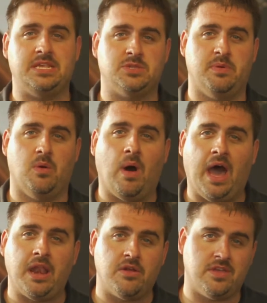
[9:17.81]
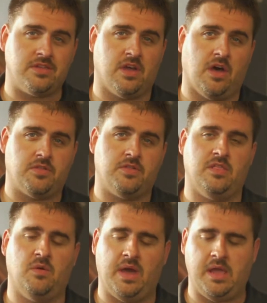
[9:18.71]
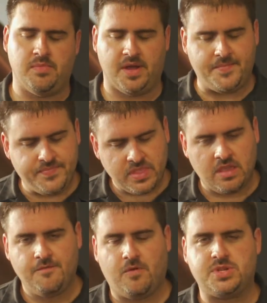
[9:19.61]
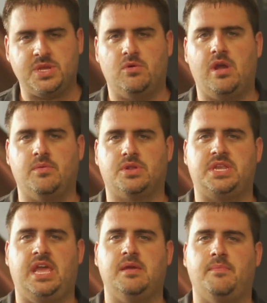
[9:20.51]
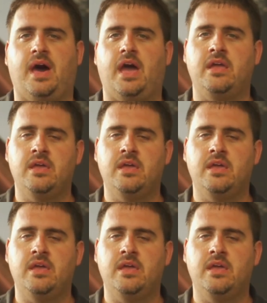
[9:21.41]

It's a little bit wider, the exhaust is in the way, but fortunately we're able to snake it by.